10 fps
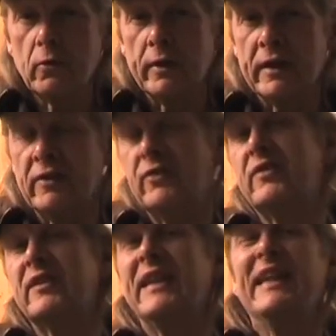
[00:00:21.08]
who
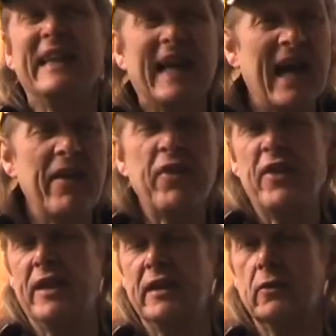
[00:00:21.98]
is, I think,